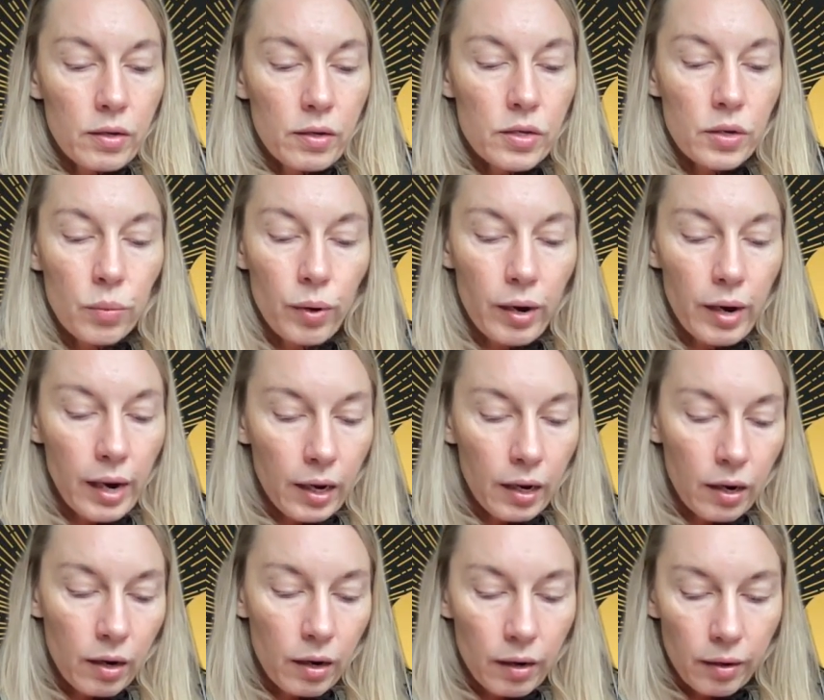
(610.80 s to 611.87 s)
So
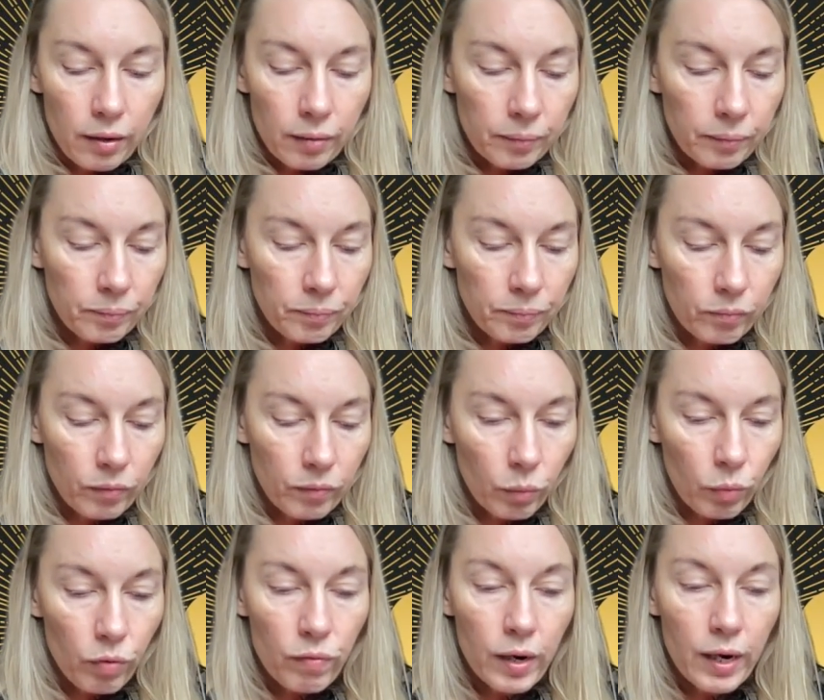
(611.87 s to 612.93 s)
we're
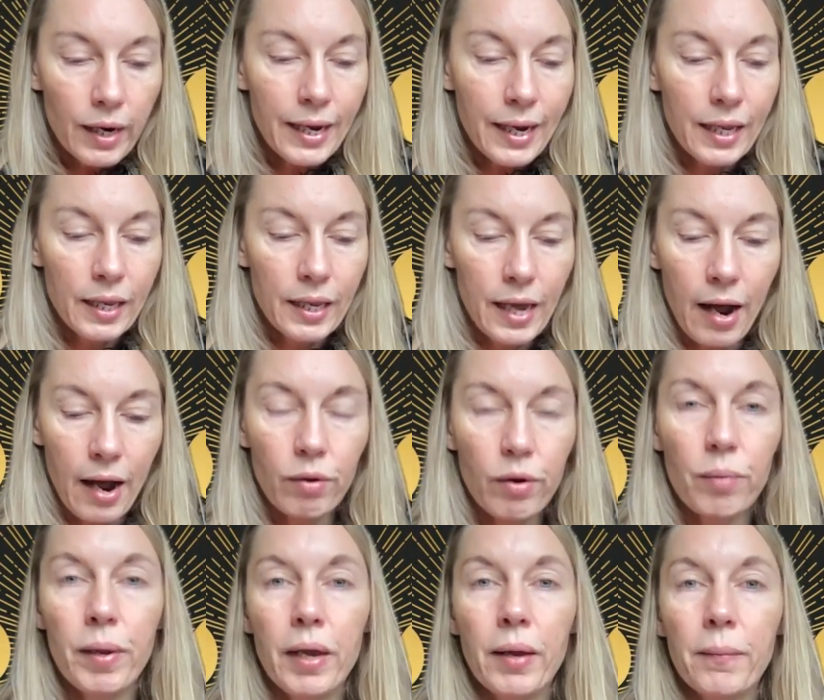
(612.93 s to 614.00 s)
really in the
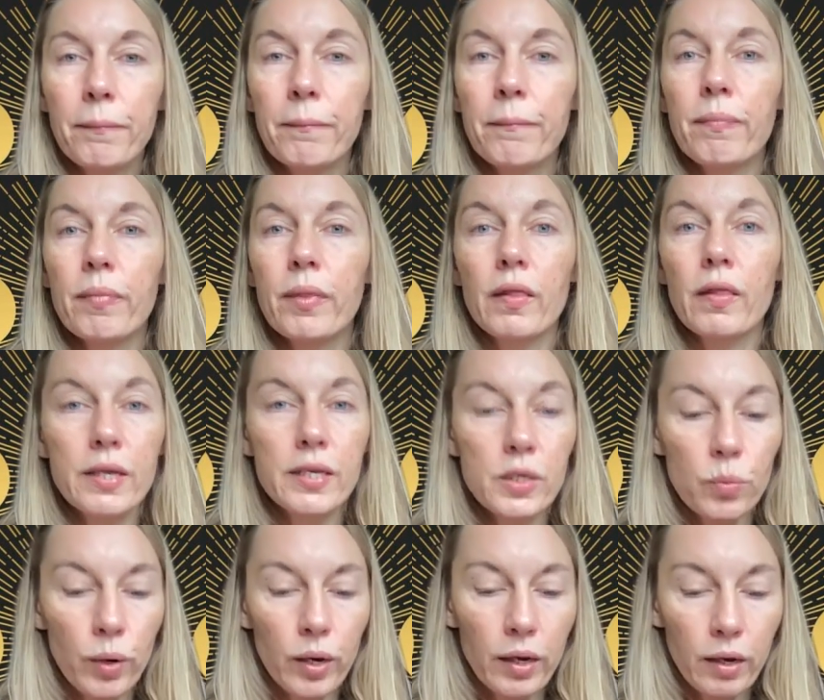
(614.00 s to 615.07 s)
alchemy
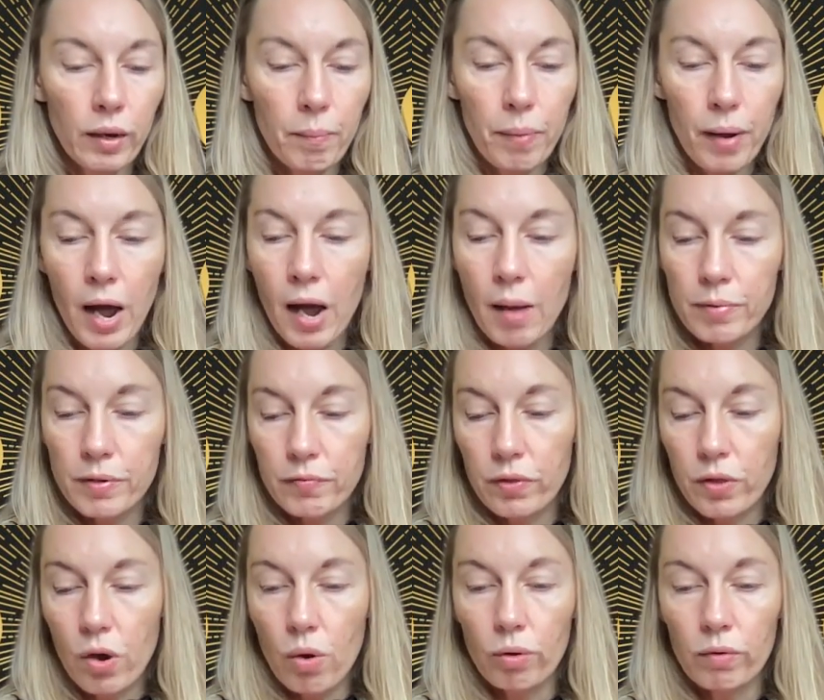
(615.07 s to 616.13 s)
this week, and perhaps for
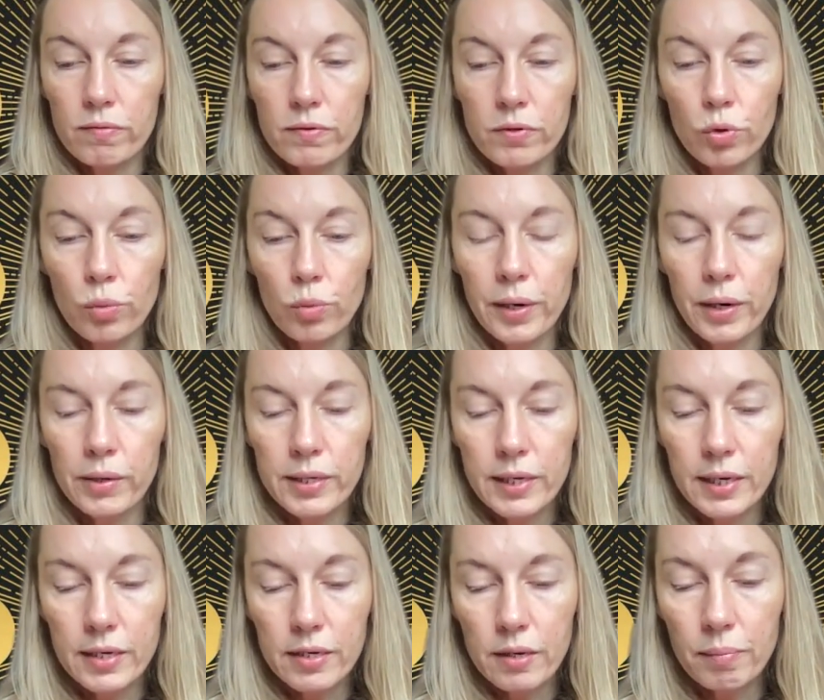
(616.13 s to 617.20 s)
the whole of Scorpio
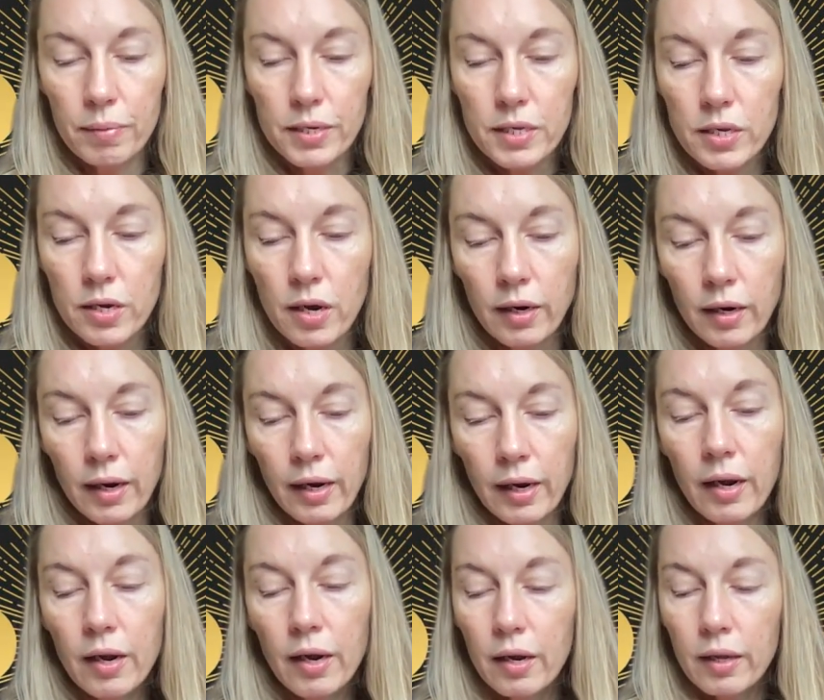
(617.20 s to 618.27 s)
season, but
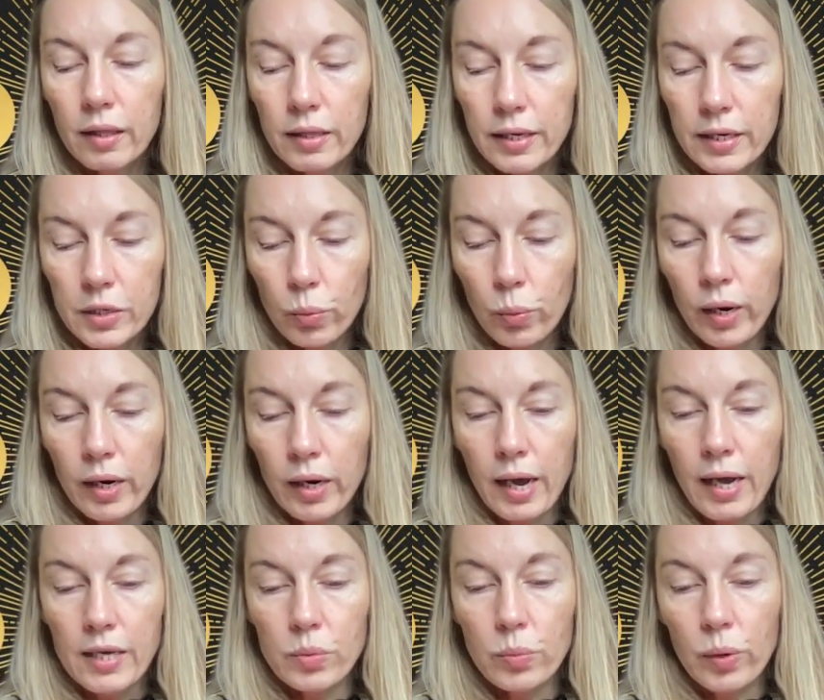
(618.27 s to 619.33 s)
certainly this week
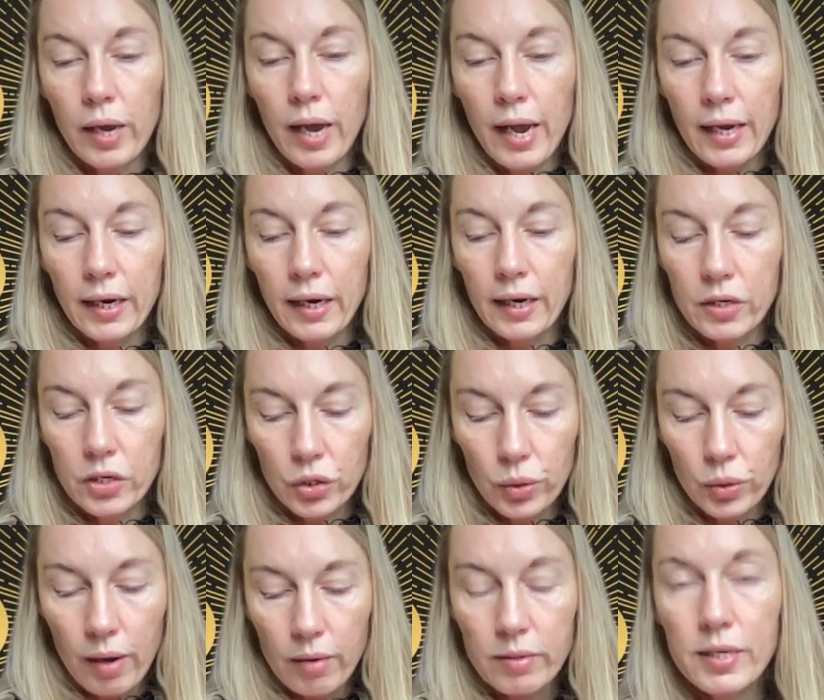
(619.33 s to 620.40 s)
as we head
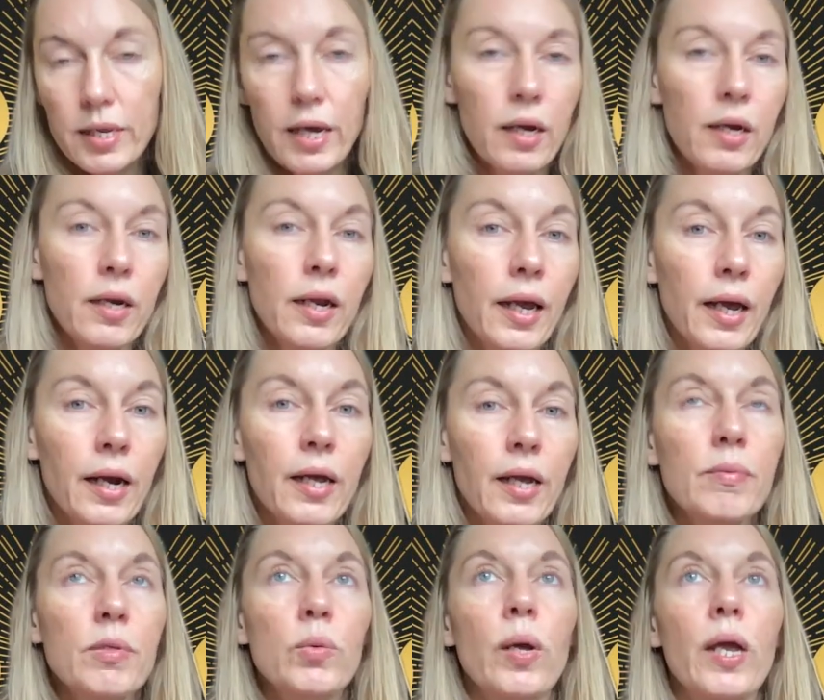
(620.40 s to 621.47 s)
into our second
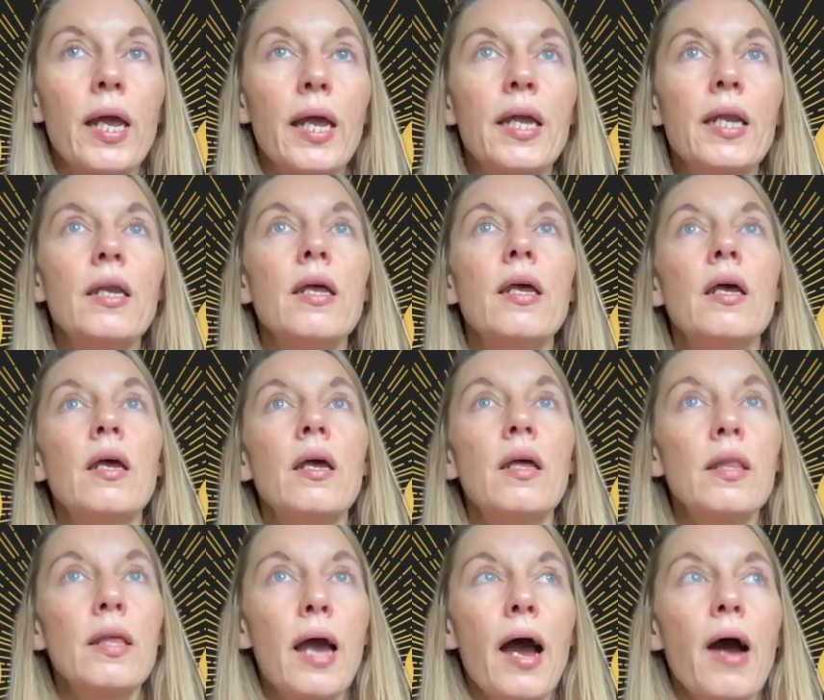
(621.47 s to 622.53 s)
eclipse, we're in
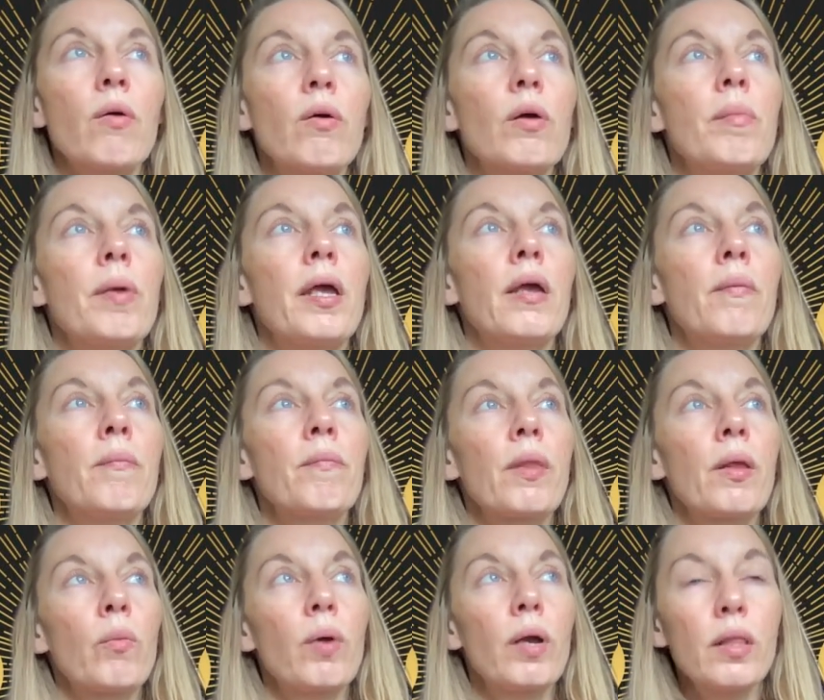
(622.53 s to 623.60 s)
the alchemy,
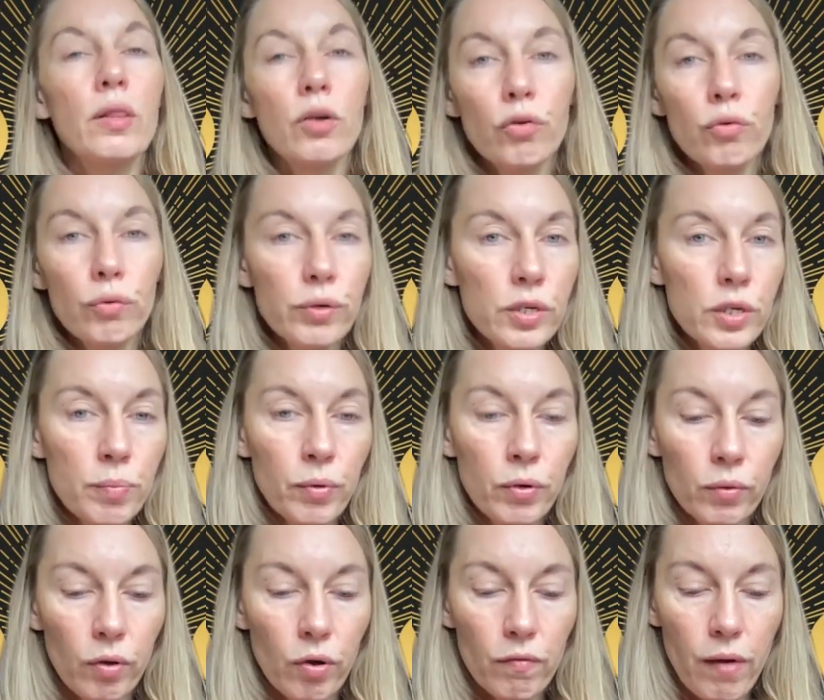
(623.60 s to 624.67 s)
we're in the
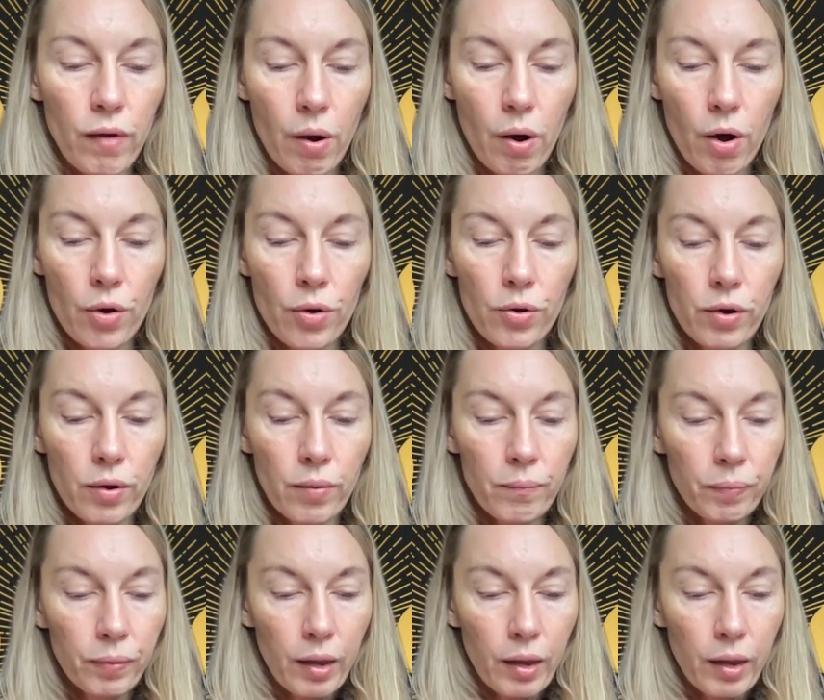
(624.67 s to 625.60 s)
crucible of our own